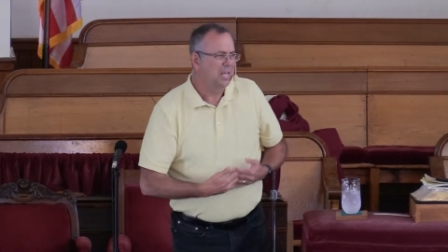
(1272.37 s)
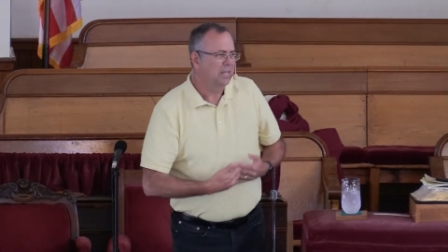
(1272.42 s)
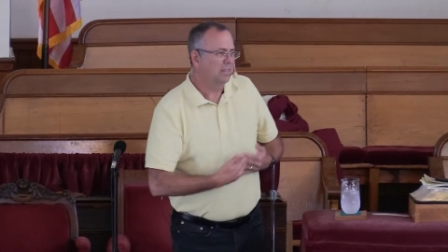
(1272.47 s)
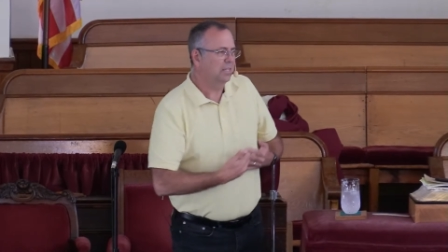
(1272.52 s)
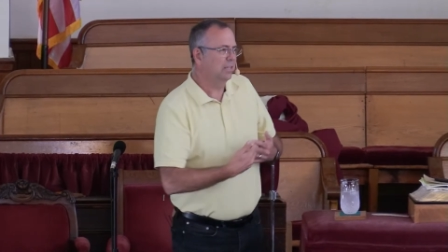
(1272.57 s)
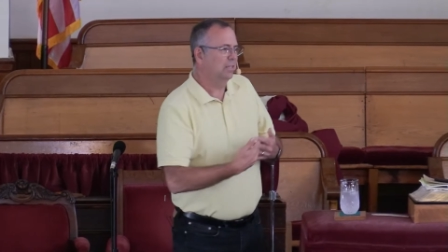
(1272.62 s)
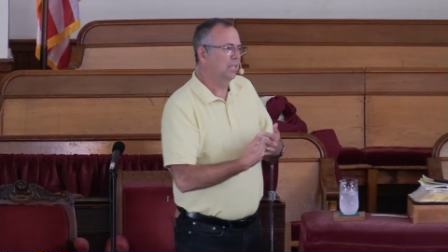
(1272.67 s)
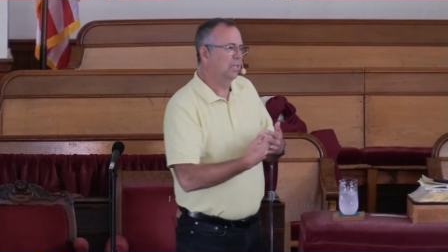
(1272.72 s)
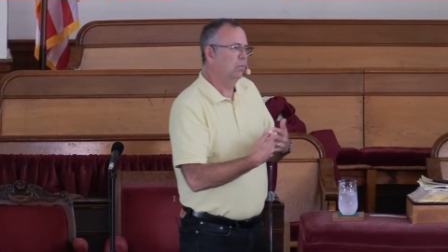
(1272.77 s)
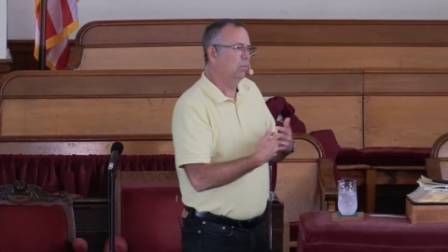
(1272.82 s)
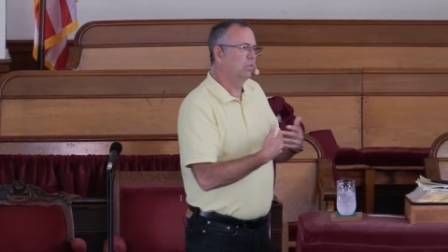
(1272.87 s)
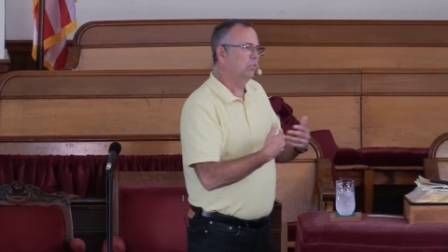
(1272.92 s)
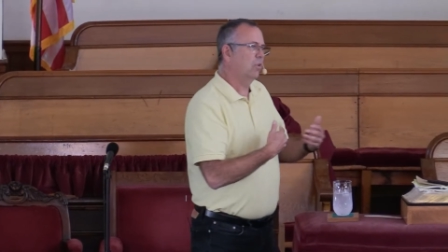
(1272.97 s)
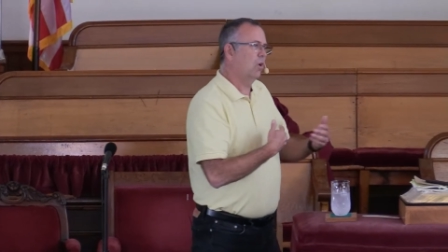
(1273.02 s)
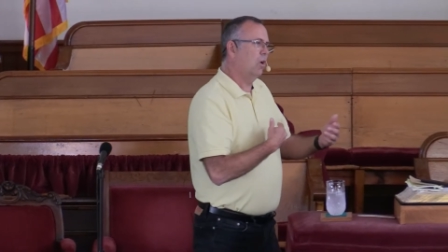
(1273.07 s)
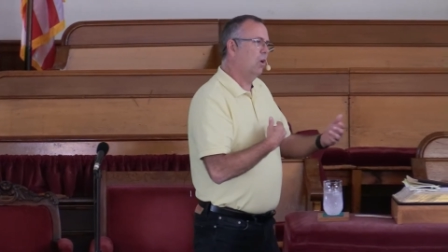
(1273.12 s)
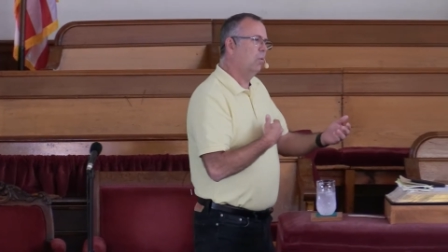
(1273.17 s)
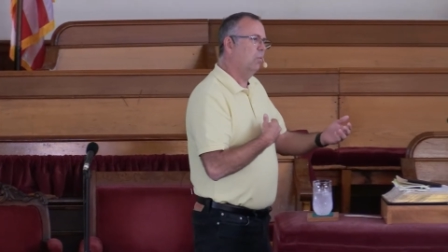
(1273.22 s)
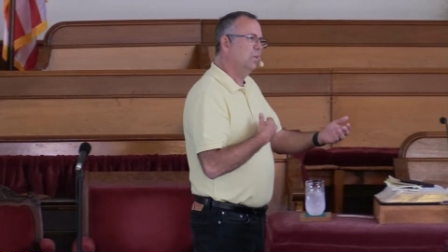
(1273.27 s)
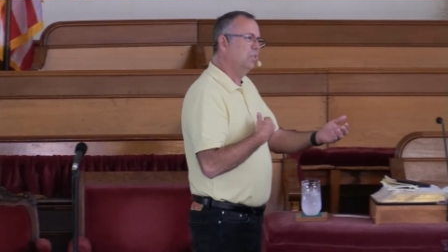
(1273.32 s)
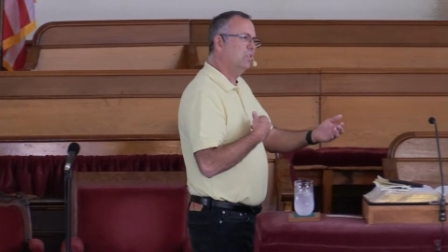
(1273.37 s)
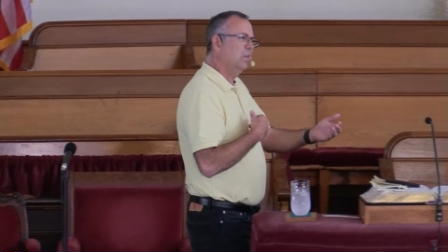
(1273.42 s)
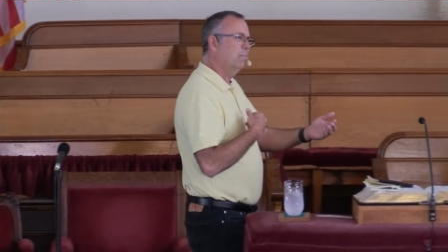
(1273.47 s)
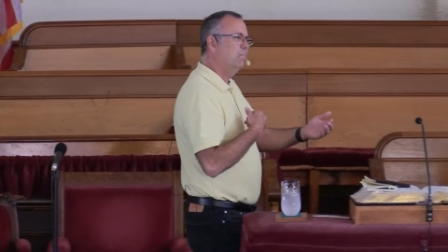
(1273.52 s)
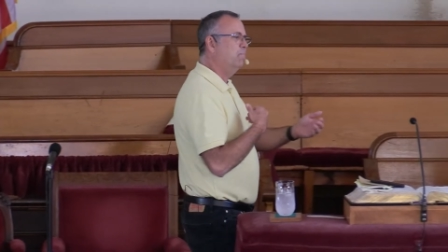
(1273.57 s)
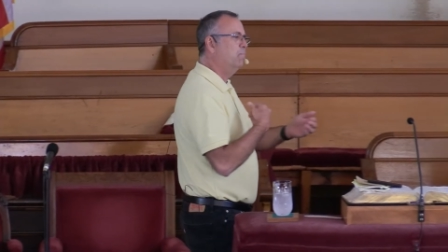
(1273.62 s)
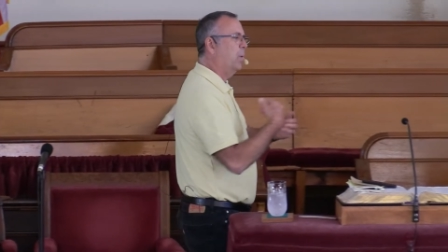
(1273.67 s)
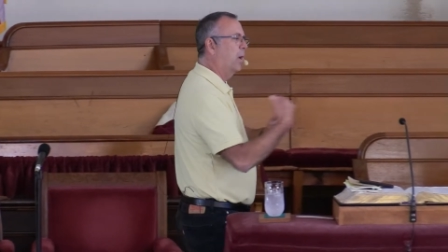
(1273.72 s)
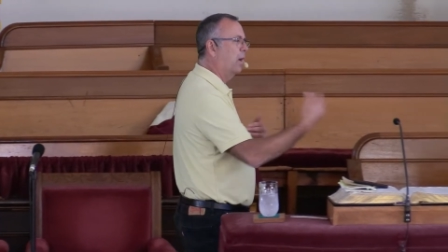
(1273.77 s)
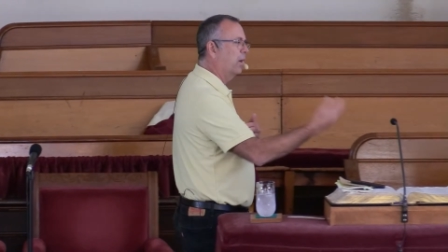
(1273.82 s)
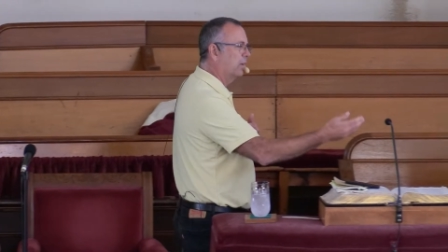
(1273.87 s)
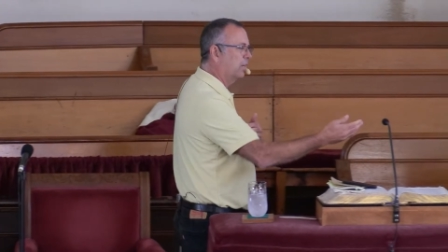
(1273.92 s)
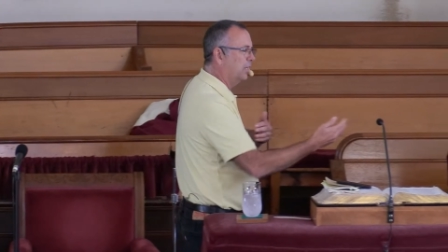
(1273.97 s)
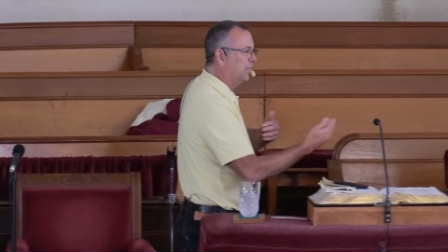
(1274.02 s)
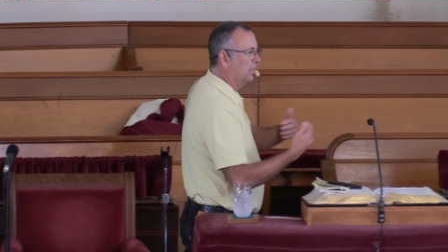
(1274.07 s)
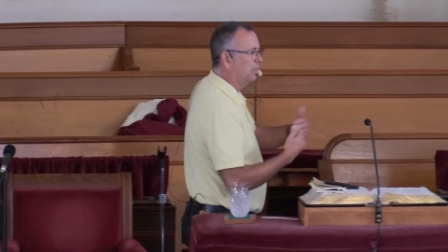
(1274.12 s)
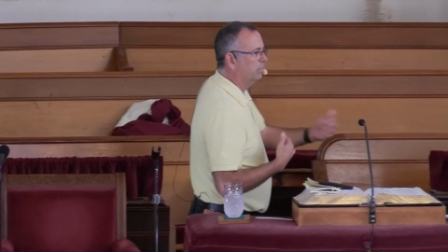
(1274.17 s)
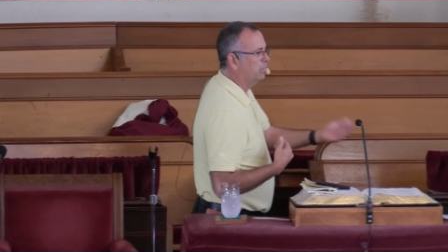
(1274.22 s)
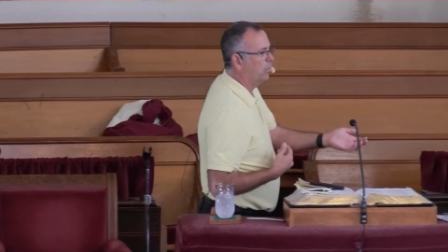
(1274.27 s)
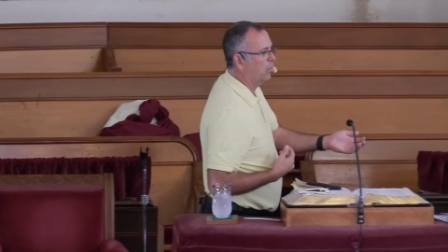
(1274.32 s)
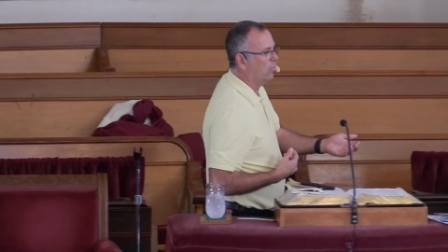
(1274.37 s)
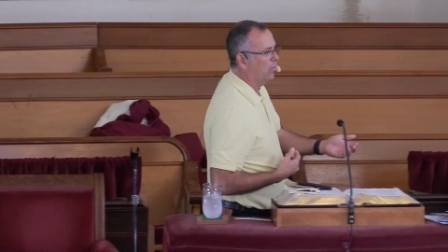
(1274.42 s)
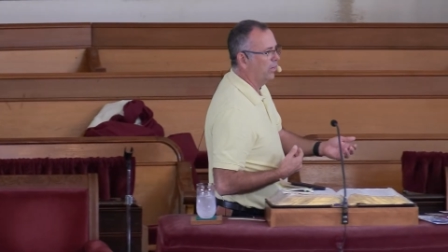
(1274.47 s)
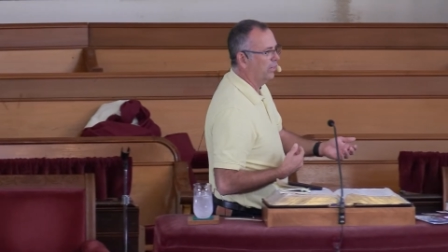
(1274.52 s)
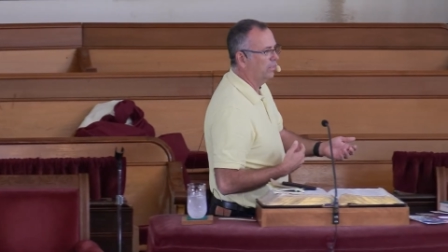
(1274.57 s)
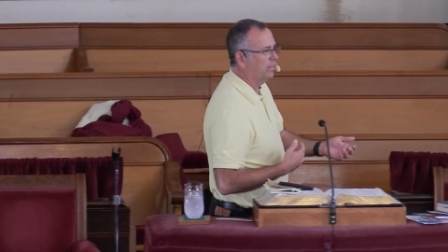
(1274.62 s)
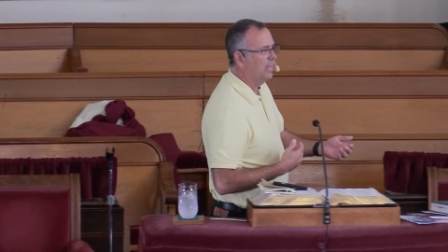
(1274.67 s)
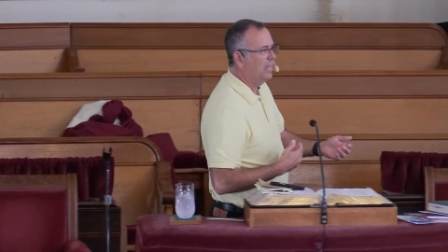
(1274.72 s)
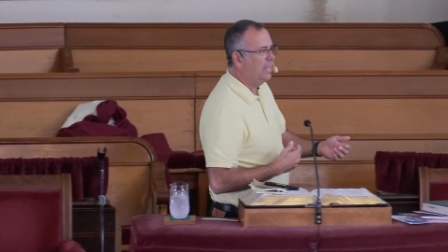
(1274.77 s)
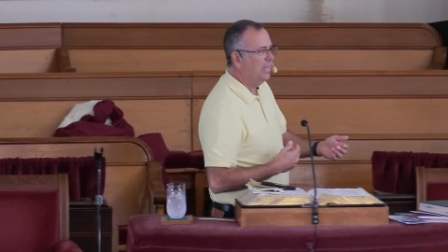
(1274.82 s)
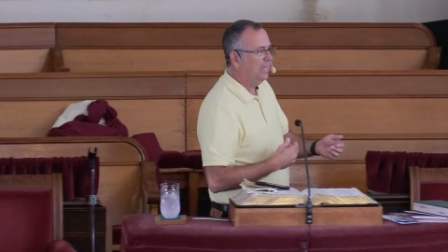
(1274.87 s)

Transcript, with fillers: that there was always a bargaining point.